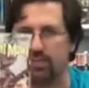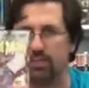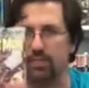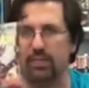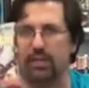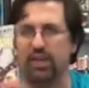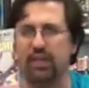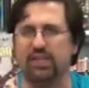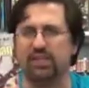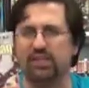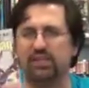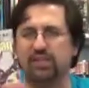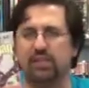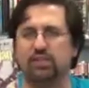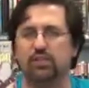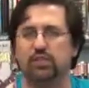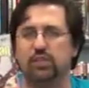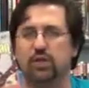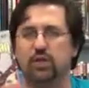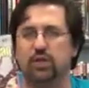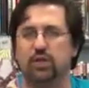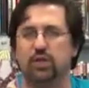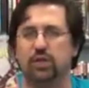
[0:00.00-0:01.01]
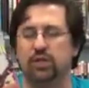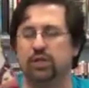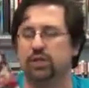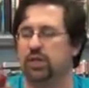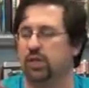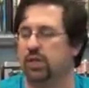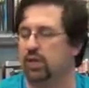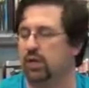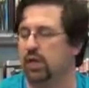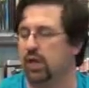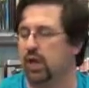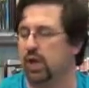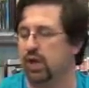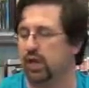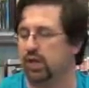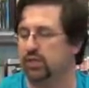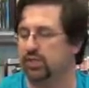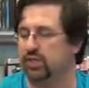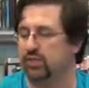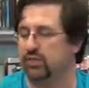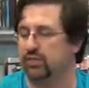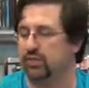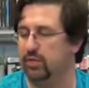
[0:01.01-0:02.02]
This is so good.
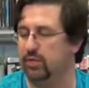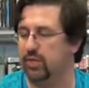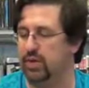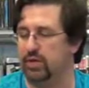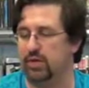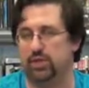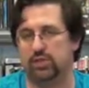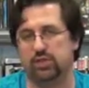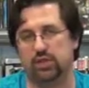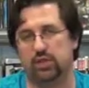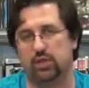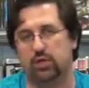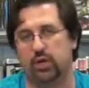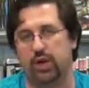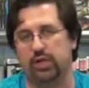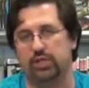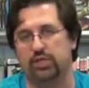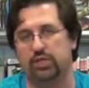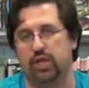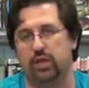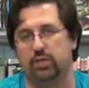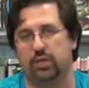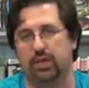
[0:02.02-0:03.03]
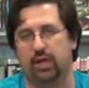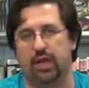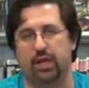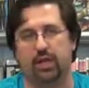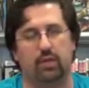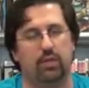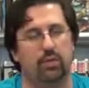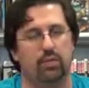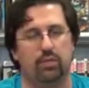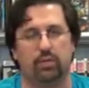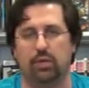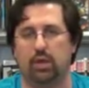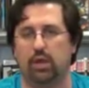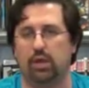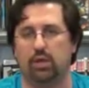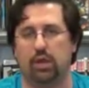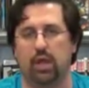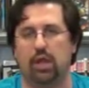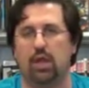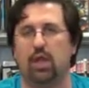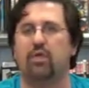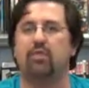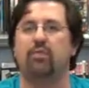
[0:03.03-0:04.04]
Jeff Lemire does a great job. Again,
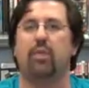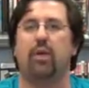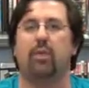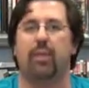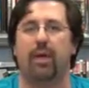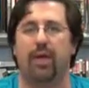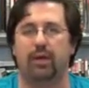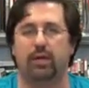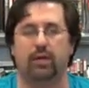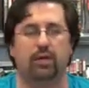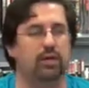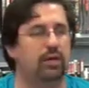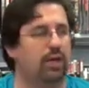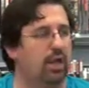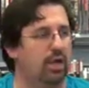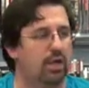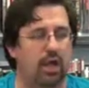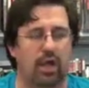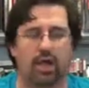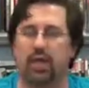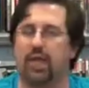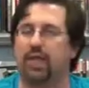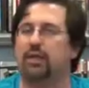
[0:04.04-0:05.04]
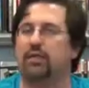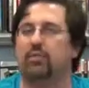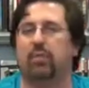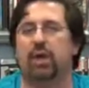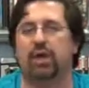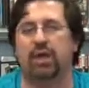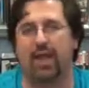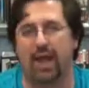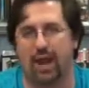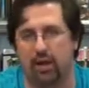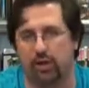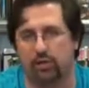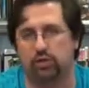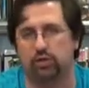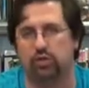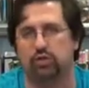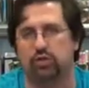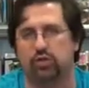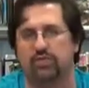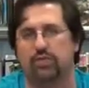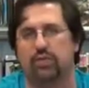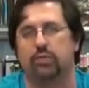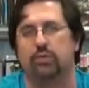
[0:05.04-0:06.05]
I like my
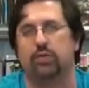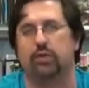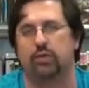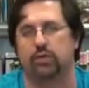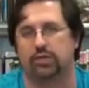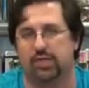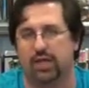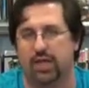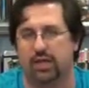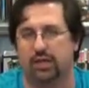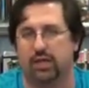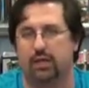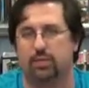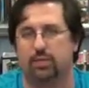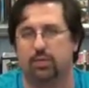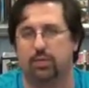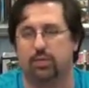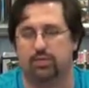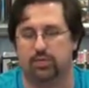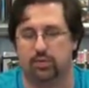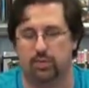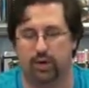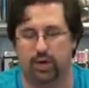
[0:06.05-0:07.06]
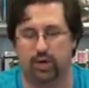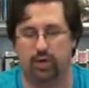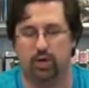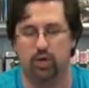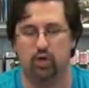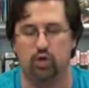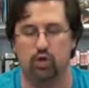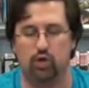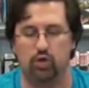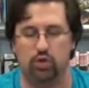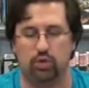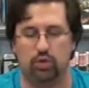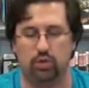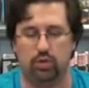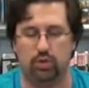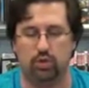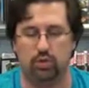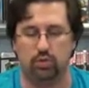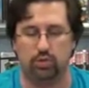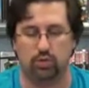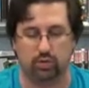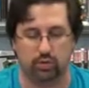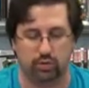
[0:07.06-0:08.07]
character-driven books. I like books where
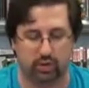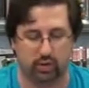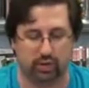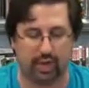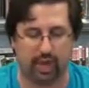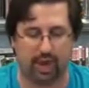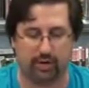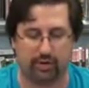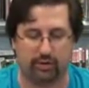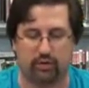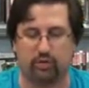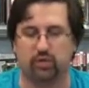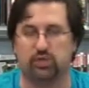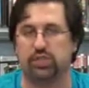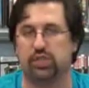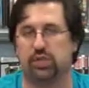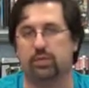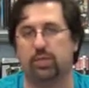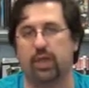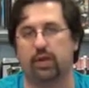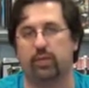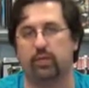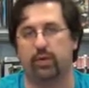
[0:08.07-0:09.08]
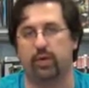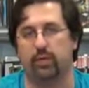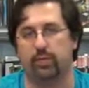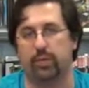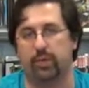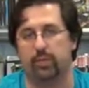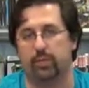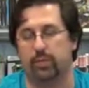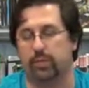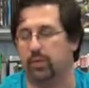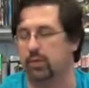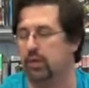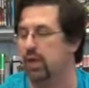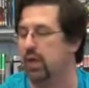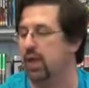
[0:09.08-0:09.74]
the characters seem like real people.